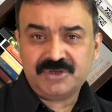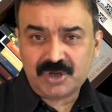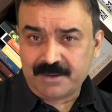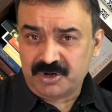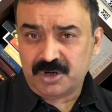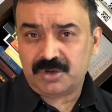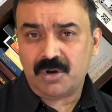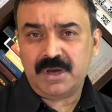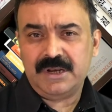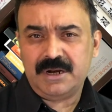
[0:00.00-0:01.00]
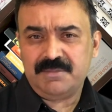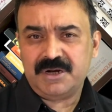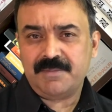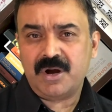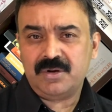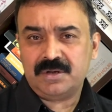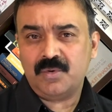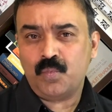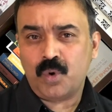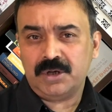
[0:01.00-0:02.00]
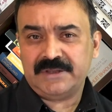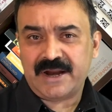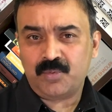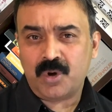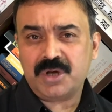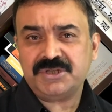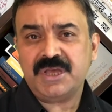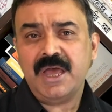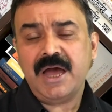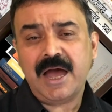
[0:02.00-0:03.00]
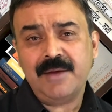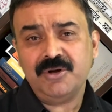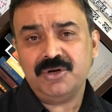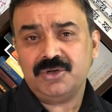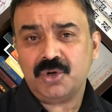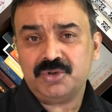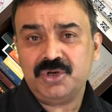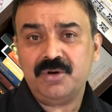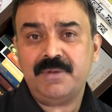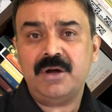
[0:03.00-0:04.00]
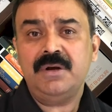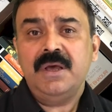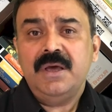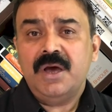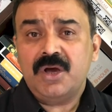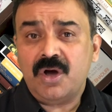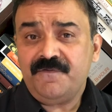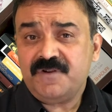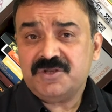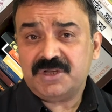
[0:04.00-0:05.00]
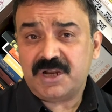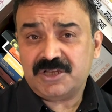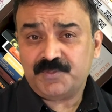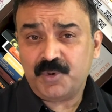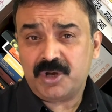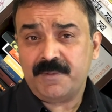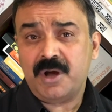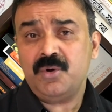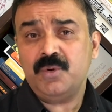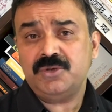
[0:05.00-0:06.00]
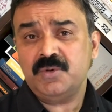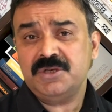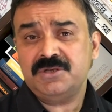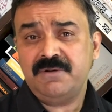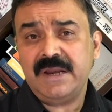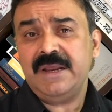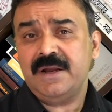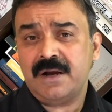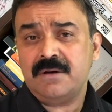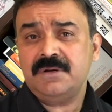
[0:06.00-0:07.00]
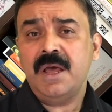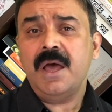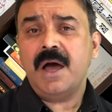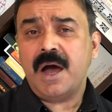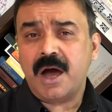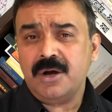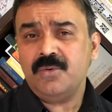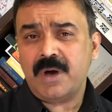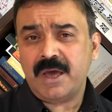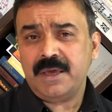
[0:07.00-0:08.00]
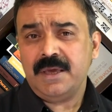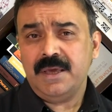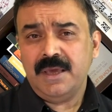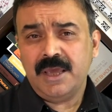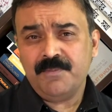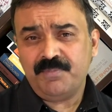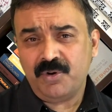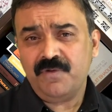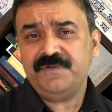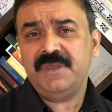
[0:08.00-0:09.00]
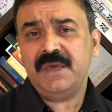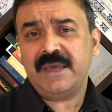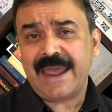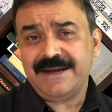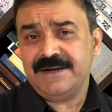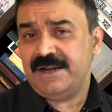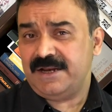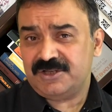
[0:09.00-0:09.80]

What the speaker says: So I'm going to talk a little bit about what that was. I'm going to talk to you about a conference that I spoke about, which was really around how do I improve the candidate